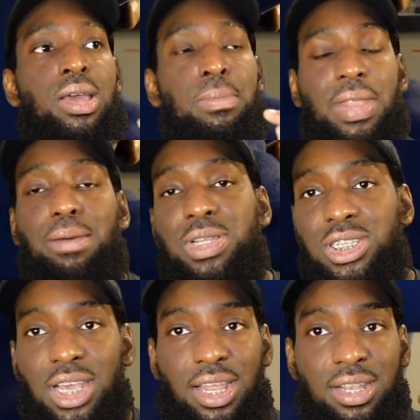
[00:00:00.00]
But that being
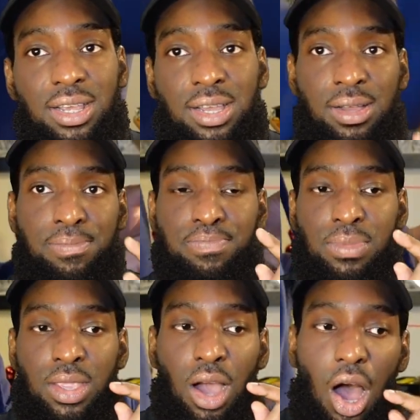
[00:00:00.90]
said,
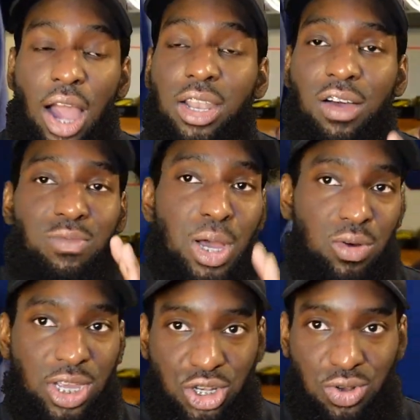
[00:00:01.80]
I love Metal
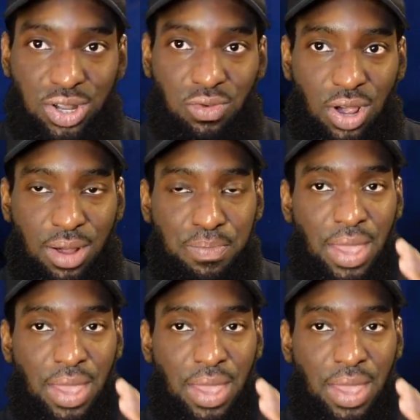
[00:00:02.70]
Gear Solid, right?